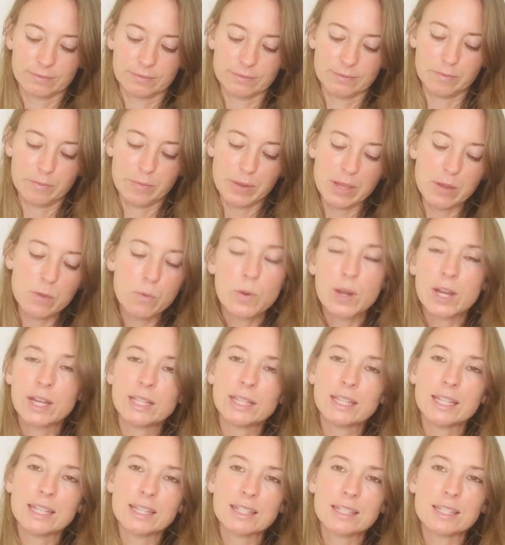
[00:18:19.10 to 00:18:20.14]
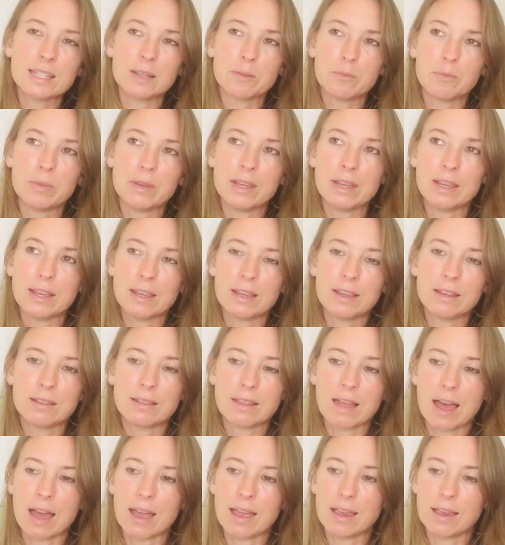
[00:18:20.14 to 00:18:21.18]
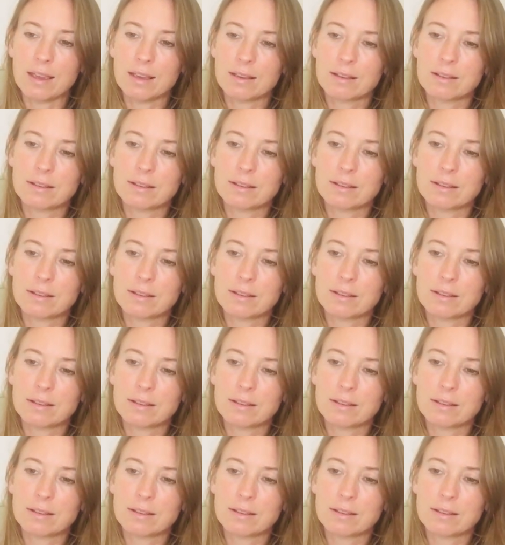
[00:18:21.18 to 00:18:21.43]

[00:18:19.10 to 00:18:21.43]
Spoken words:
Be willing to be like,